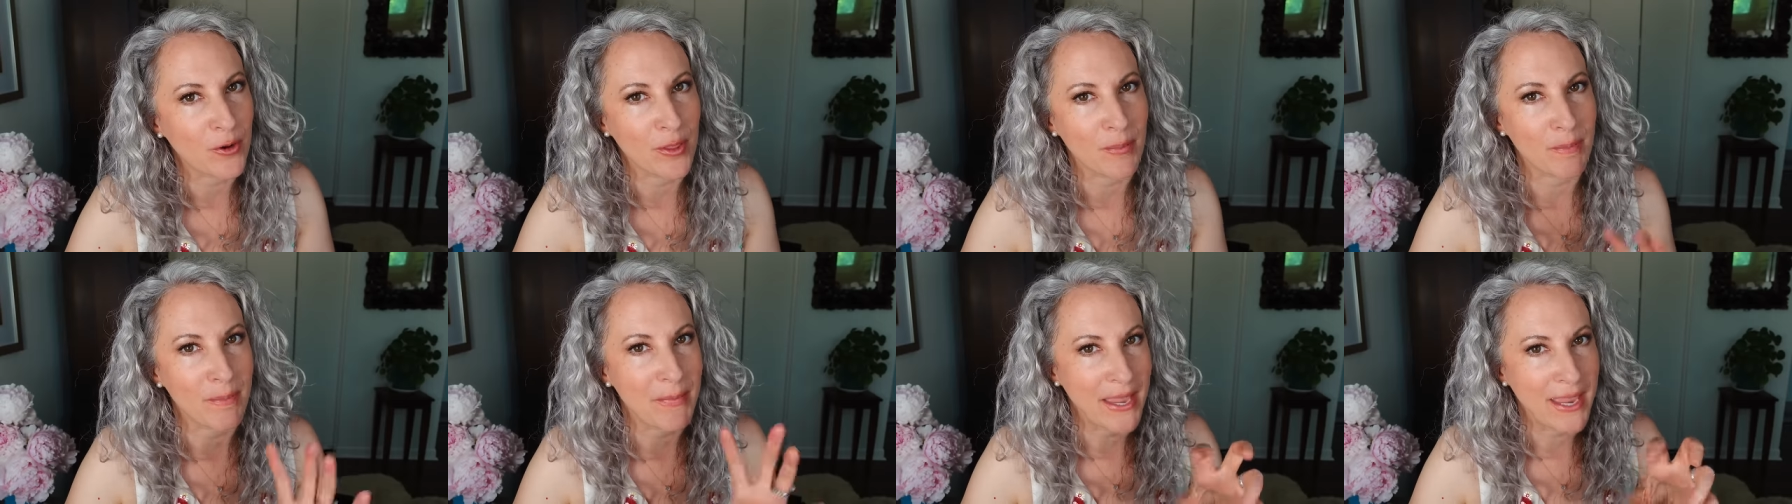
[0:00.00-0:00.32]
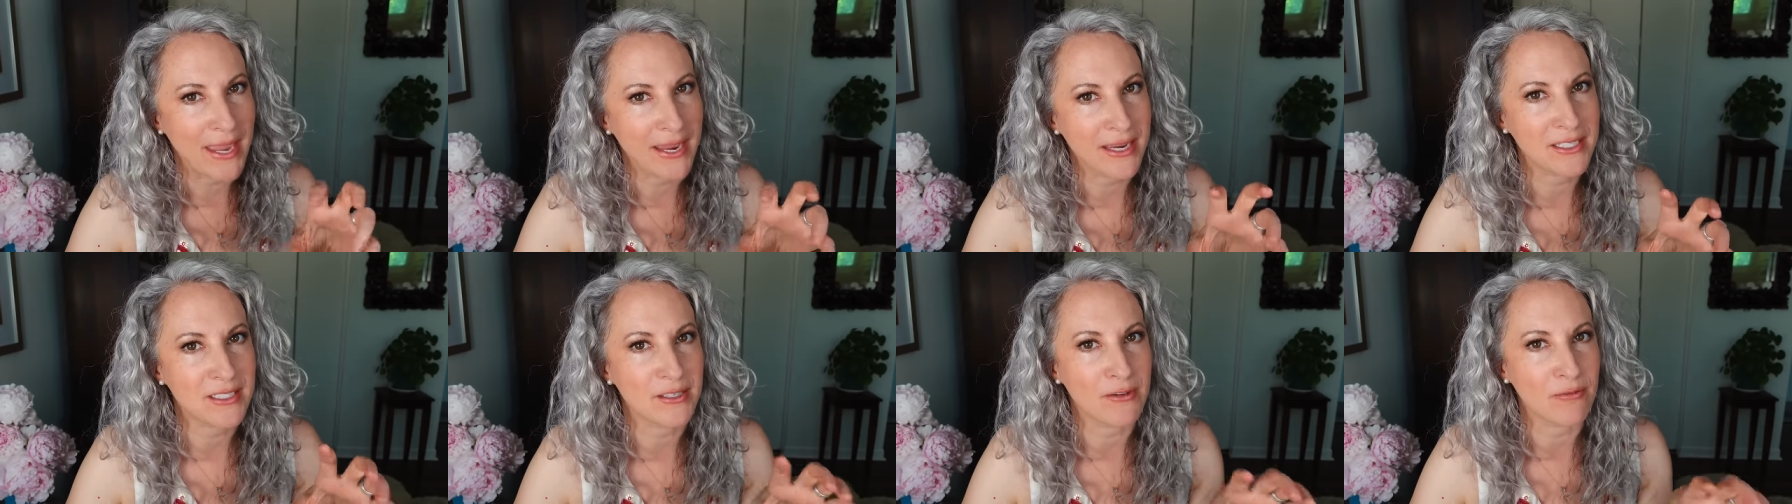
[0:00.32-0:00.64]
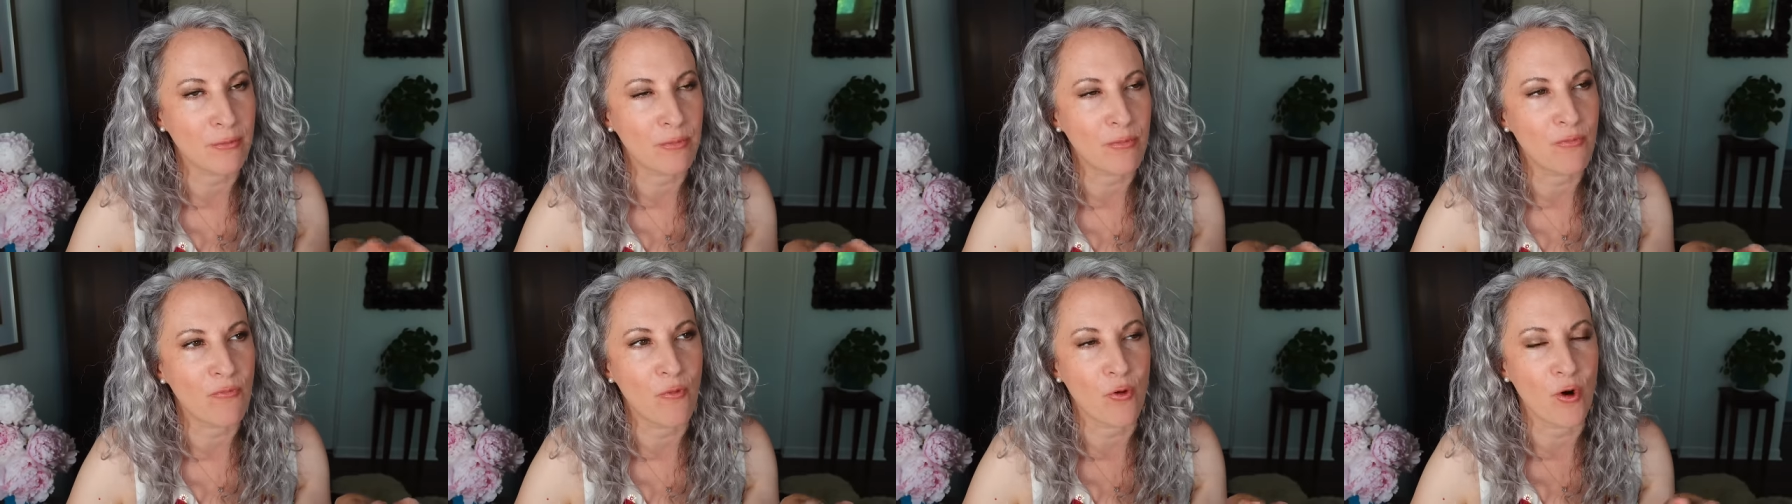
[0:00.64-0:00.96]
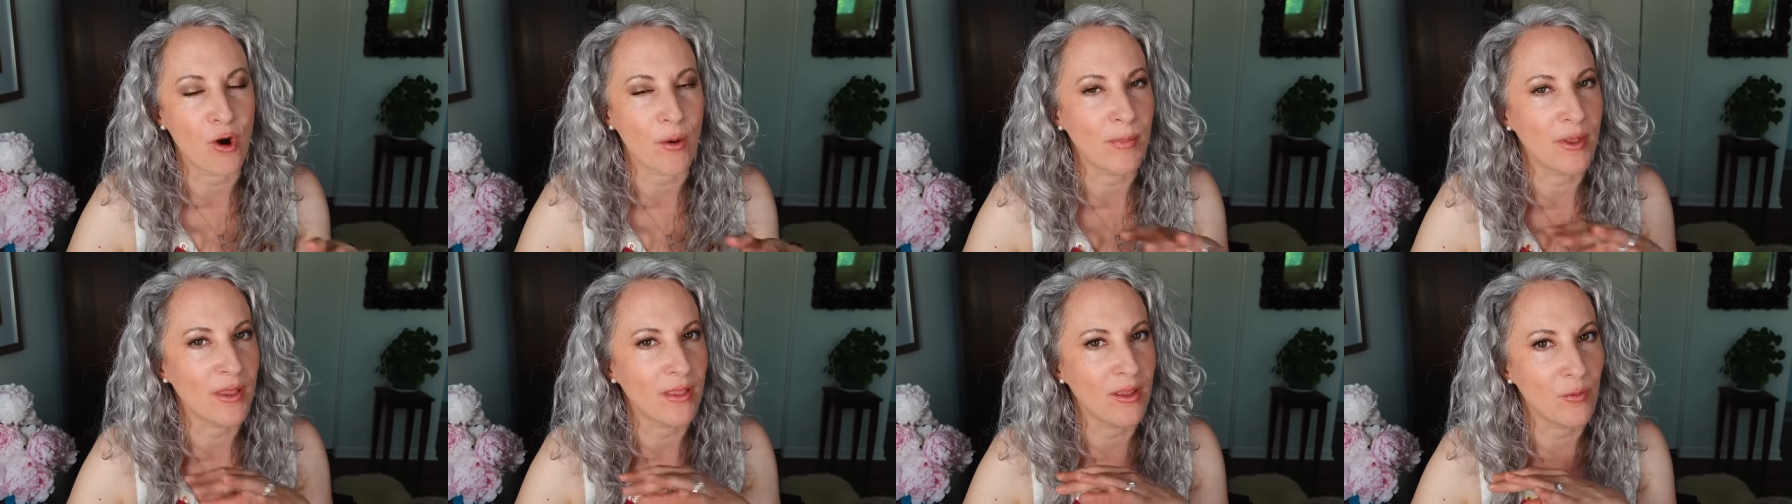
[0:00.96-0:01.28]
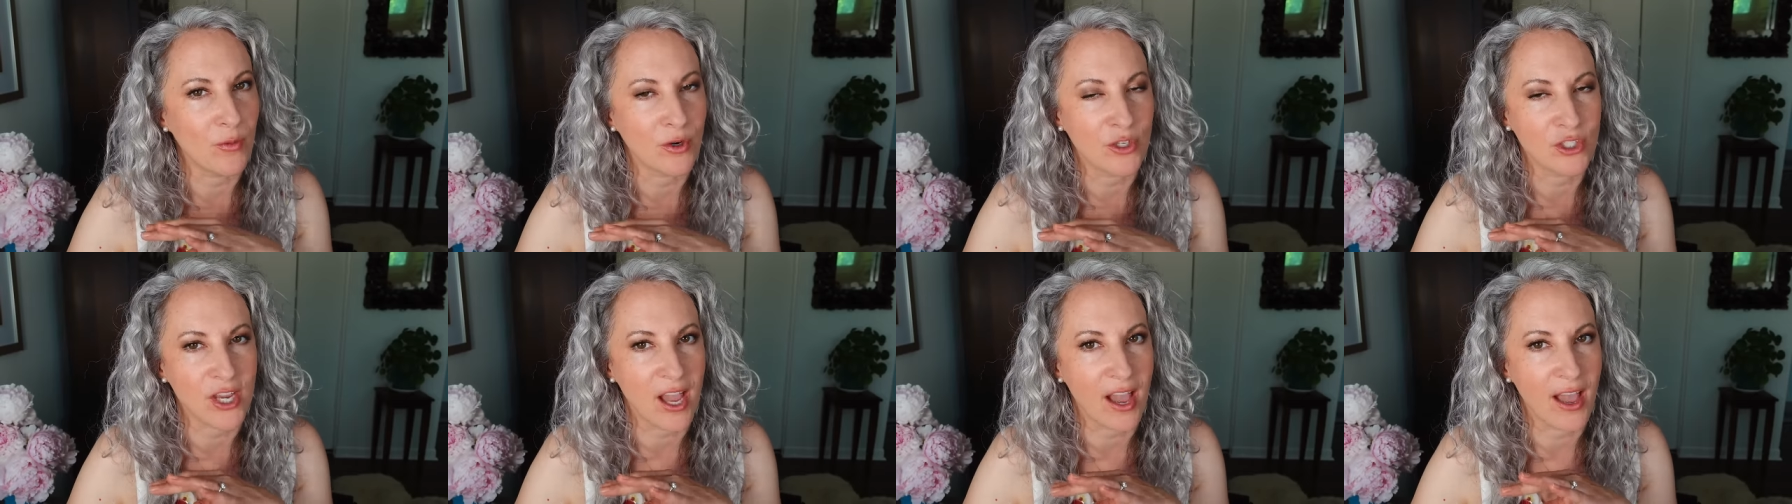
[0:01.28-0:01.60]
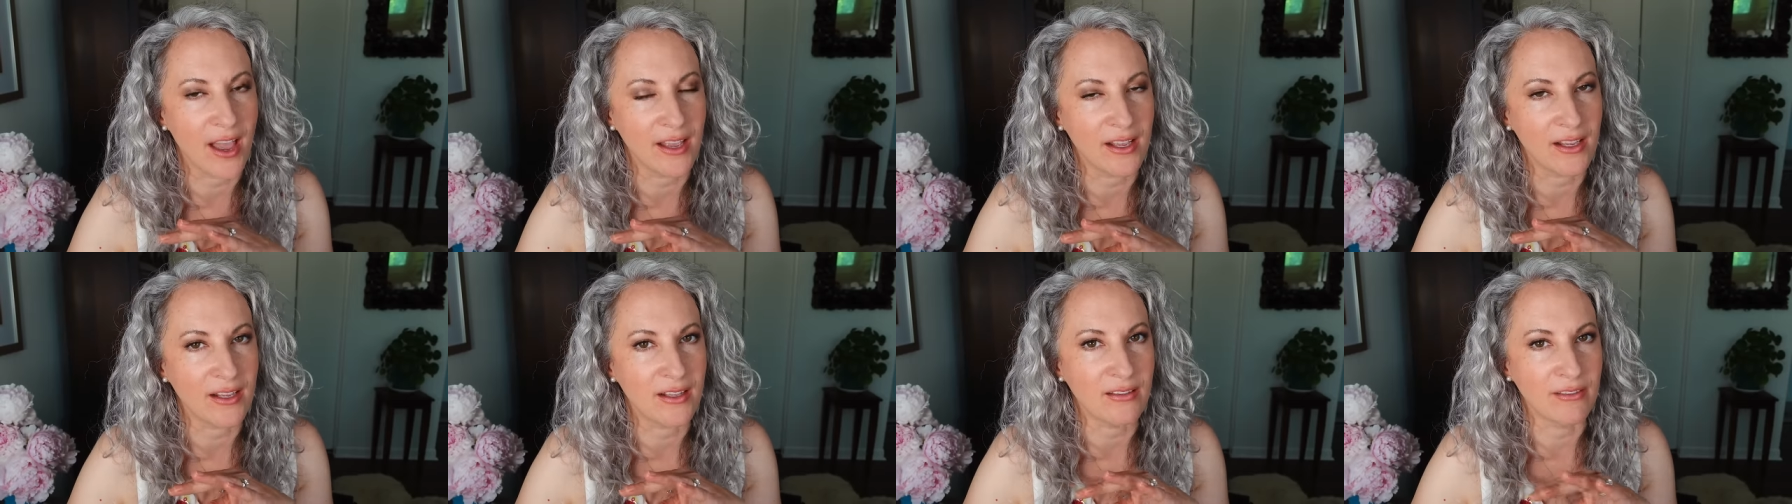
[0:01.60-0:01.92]
the baked formula, which
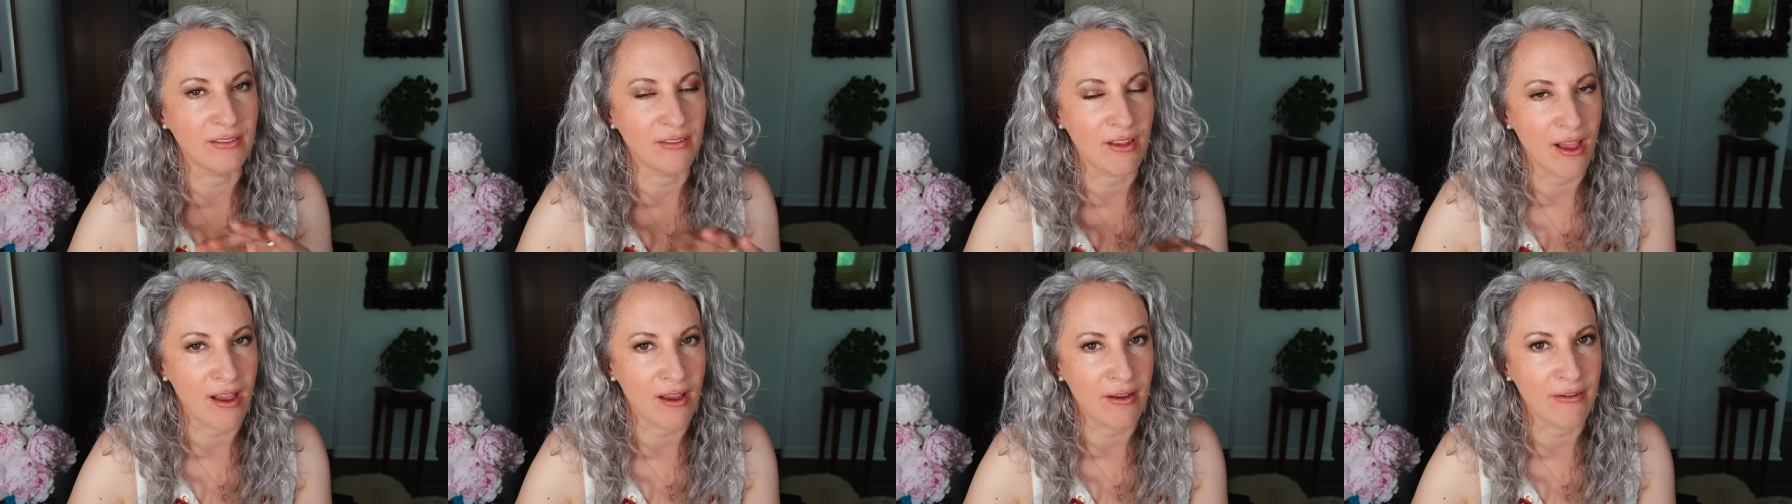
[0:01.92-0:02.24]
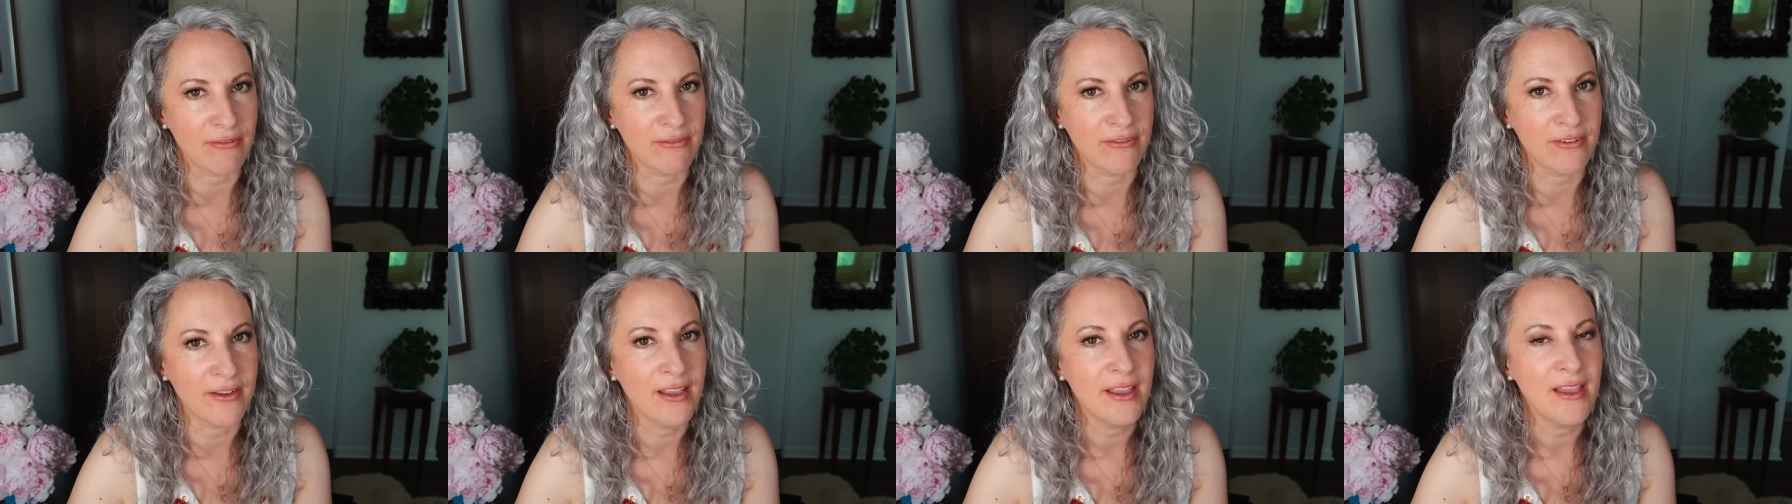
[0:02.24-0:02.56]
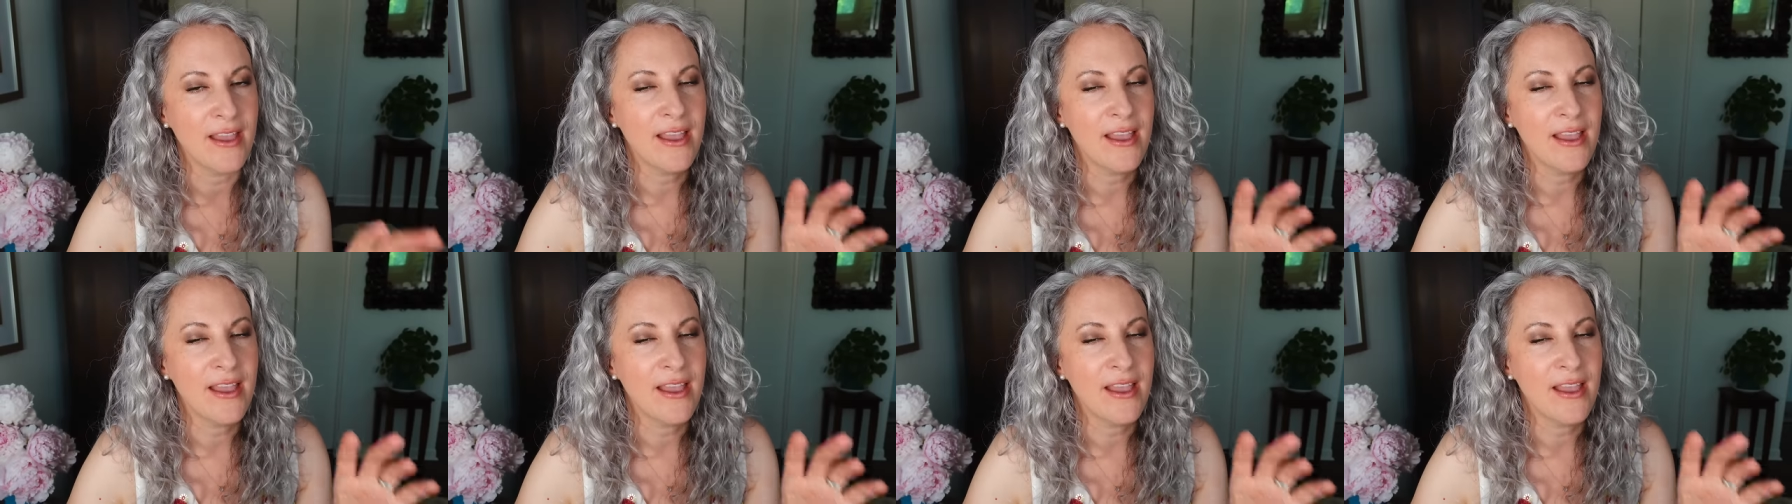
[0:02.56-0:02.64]
I love.